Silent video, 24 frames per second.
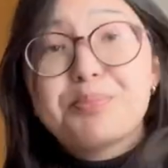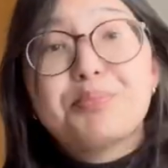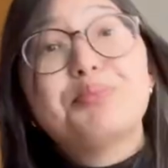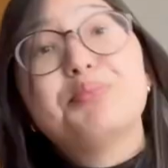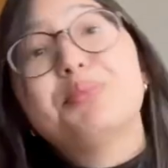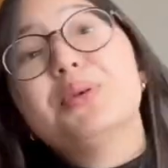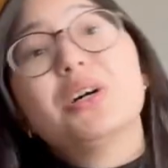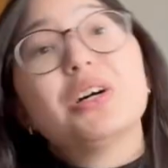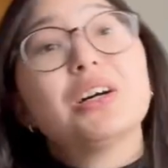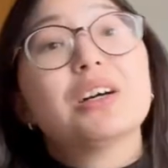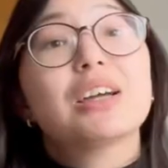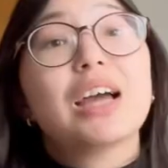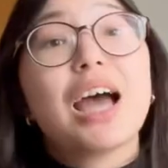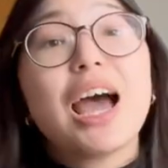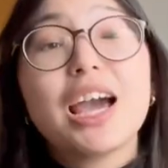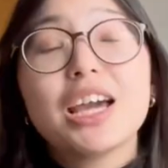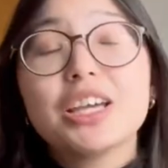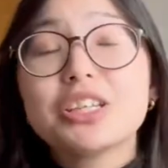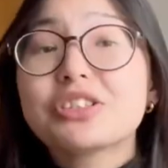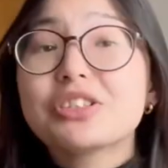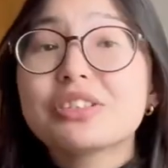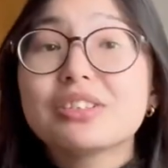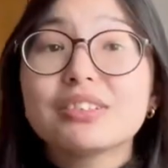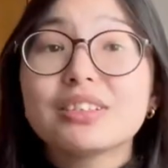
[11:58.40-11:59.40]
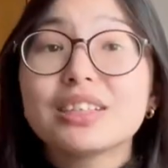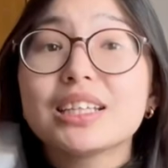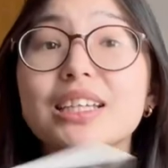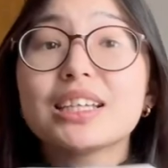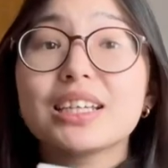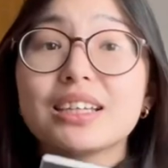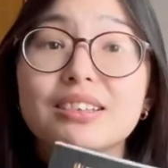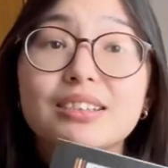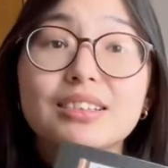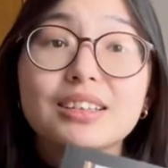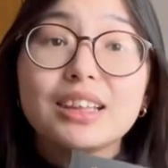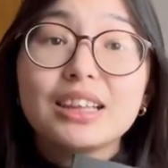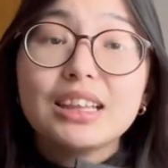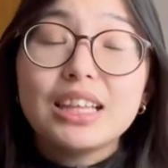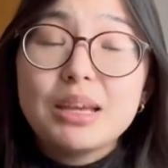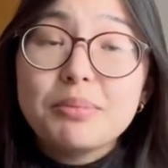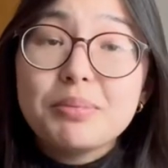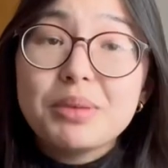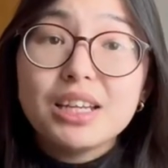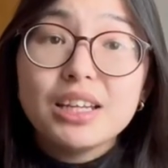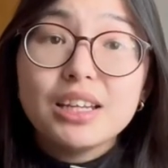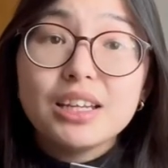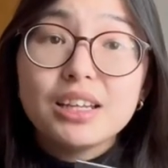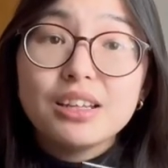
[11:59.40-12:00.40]
book. I just think it's
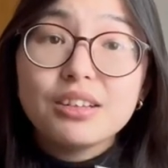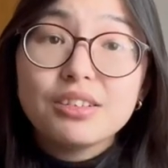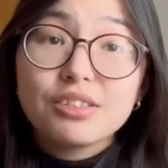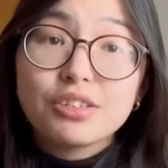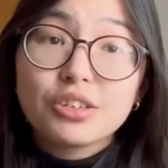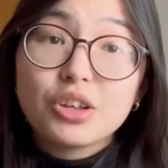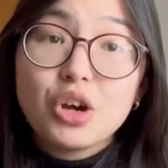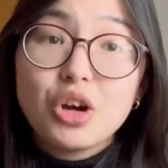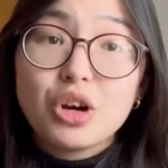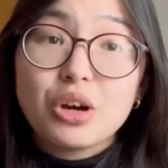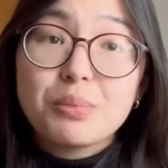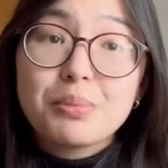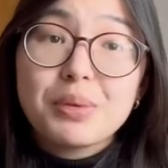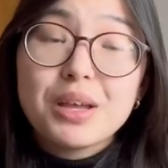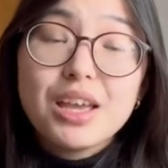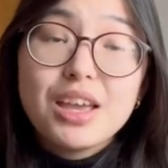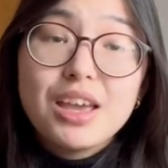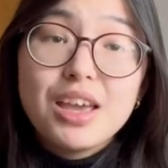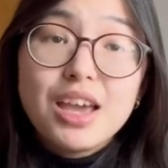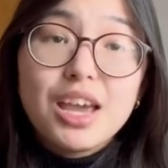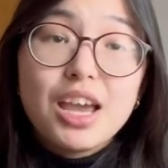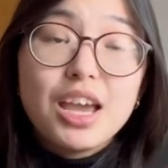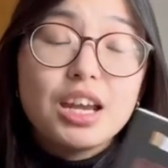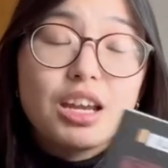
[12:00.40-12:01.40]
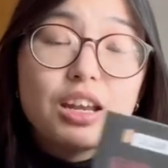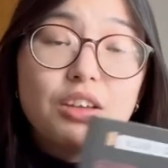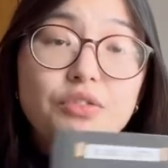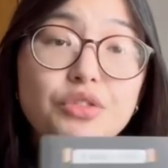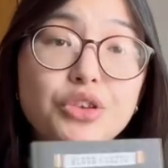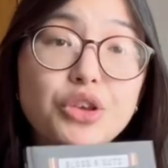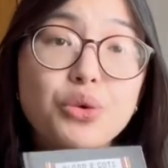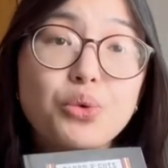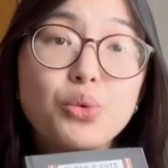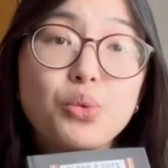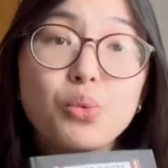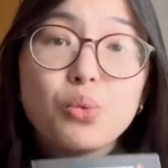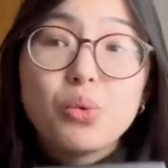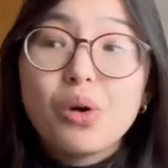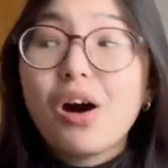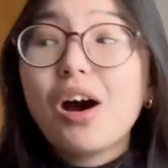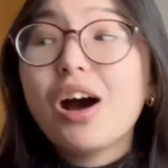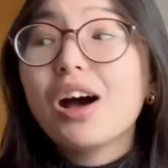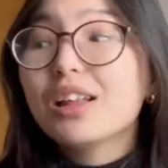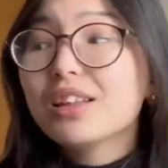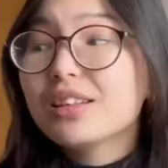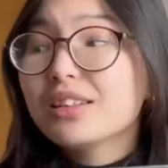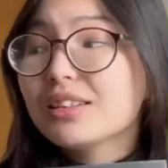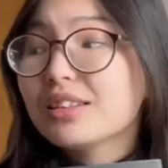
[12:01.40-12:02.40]
limited in scope, and if you
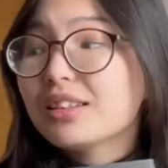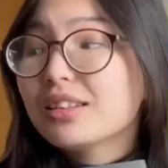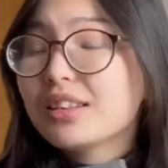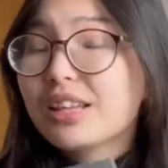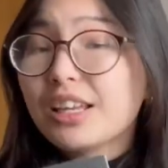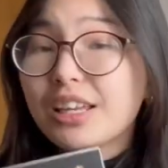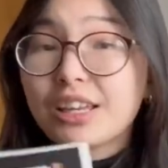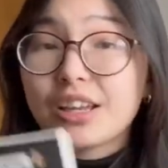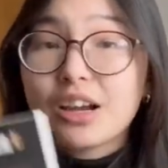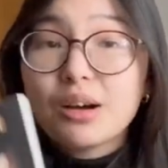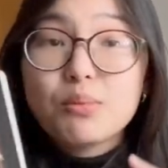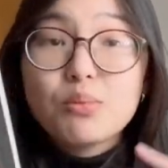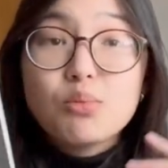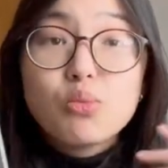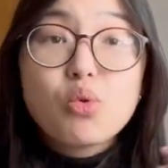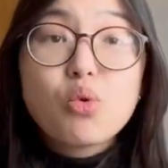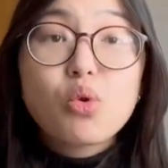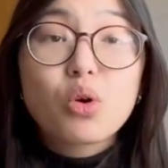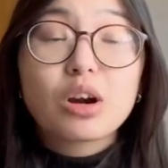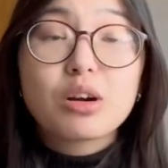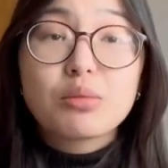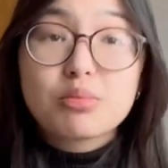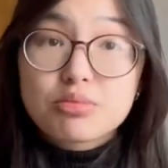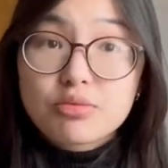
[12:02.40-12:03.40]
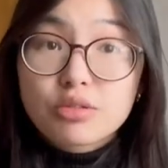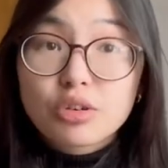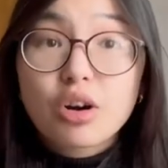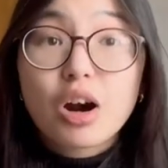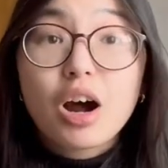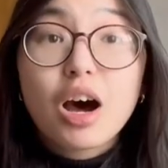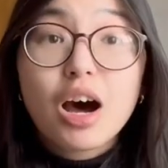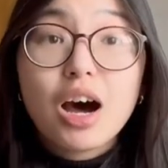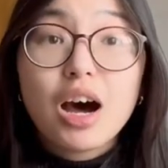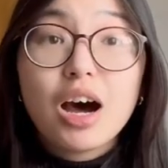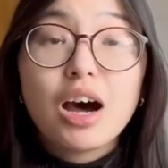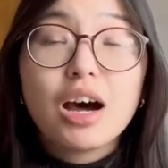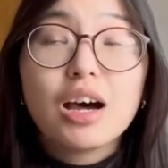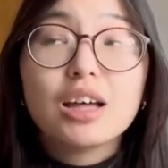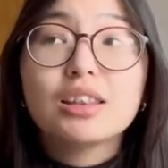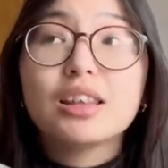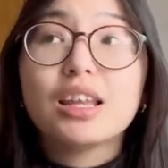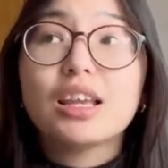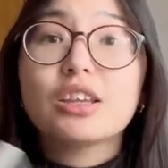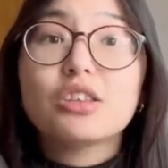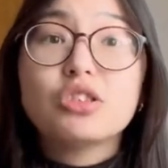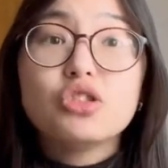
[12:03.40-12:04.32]
want like a more broad, like